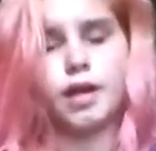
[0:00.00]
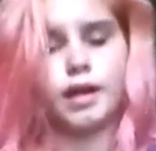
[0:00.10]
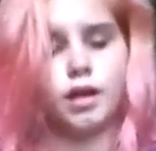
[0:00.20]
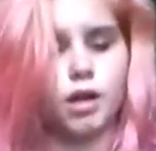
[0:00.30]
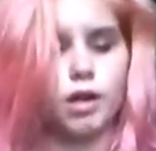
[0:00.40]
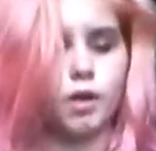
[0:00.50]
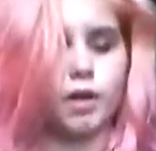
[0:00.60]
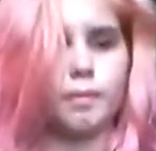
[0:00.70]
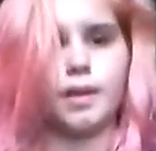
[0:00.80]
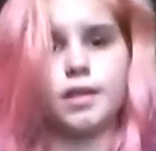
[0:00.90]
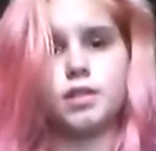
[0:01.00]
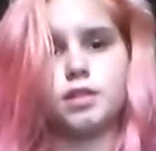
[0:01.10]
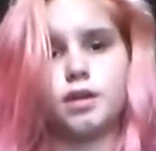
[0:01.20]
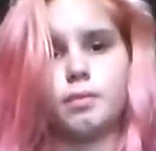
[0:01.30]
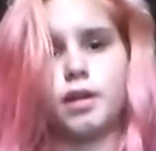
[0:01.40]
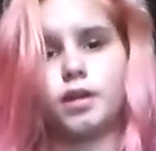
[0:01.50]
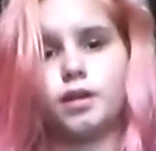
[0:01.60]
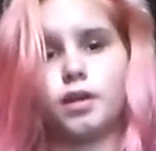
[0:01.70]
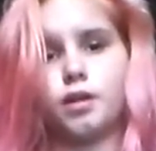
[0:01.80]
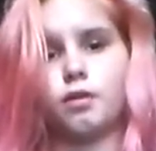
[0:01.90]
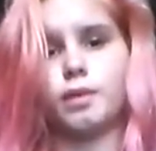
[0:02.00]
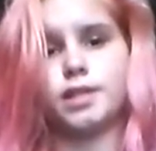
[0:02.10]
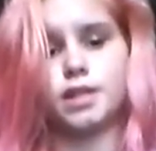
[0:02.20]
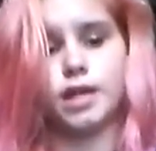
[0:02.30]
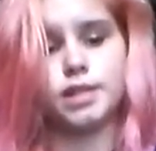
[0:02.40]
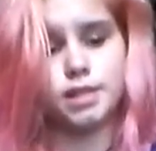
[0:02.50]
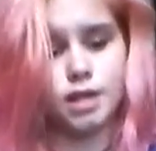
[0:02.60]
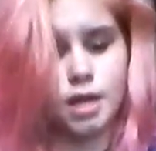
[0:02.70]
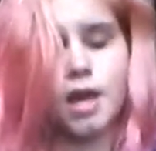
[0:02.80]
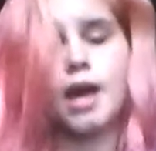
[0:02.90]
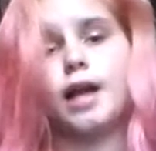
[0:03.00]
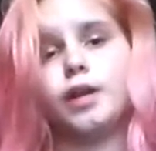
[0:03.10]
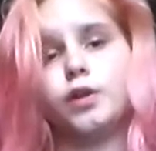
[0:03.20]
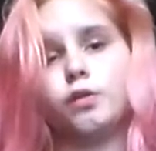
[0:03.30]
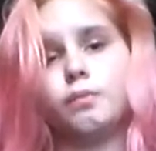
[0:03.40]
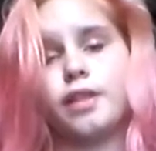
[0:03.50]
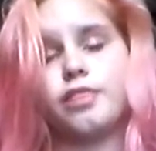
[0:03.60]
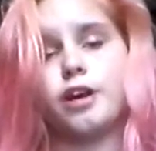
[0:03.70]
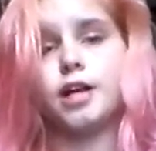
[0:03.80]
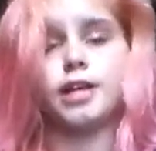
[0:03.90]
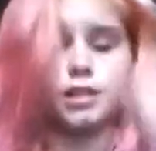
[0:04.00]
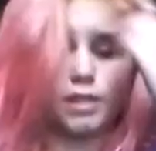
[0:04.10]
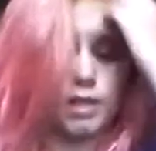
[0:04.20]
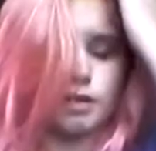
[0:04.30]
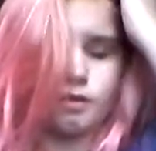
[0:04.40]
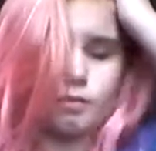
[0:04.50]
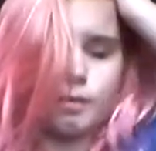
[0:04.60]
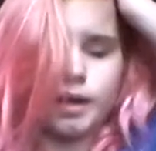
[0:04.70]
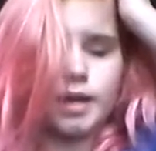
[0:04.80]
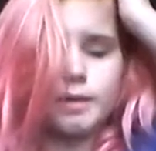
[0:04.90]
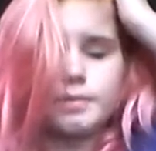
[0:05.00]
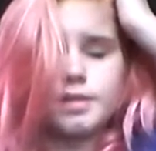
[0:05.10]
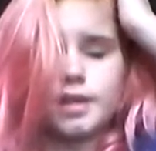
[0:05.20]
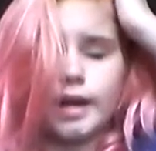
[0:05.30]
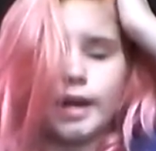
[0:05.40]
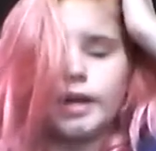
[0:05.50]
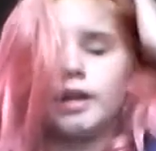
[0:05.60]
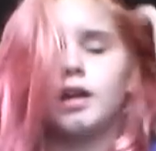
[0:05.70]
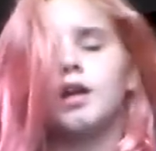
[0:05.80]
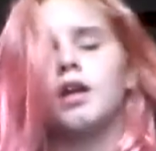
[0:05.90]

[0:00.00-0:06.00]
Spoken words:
I cut on my stomach and on my sides and on my thighs and on my hips and